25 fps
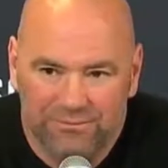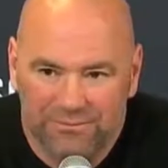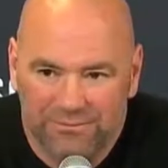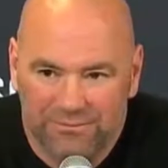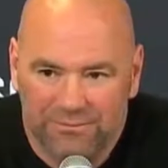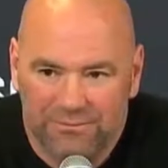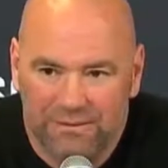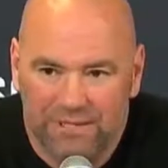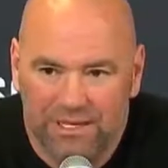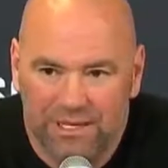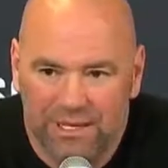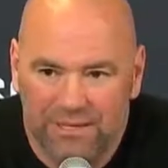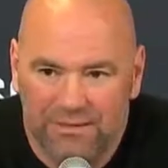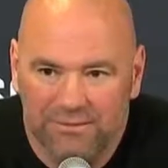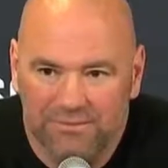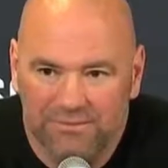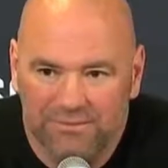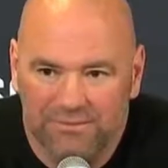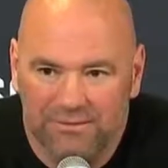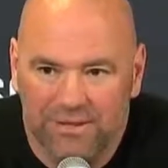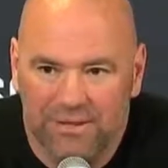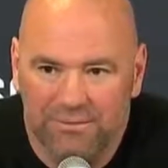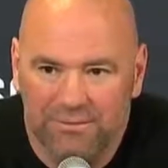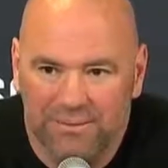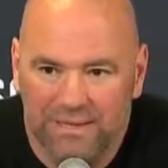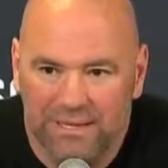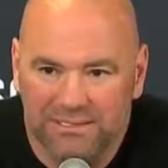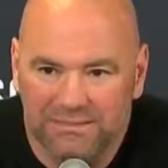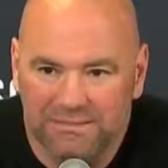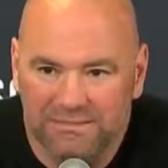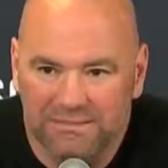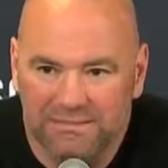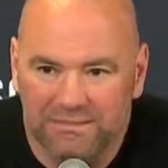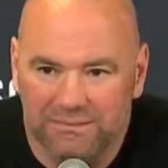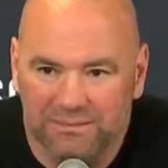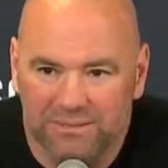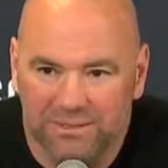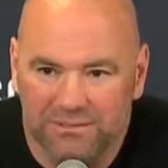yeah, Fight Pass
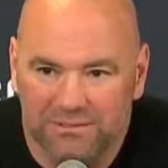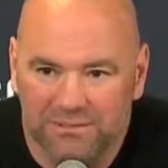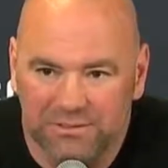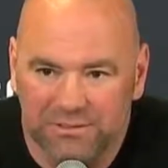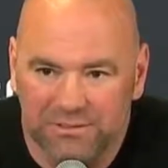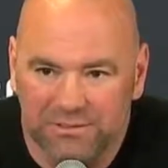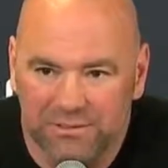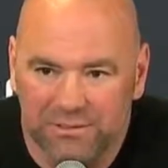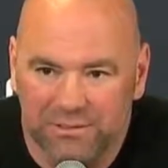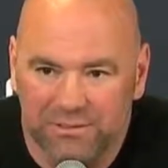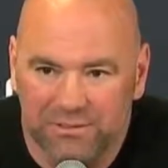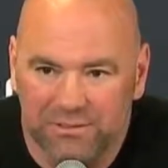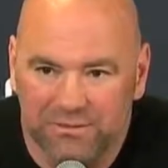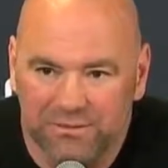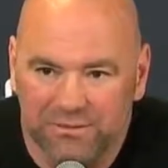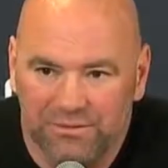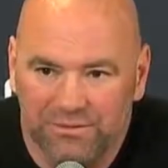is the rest of the world.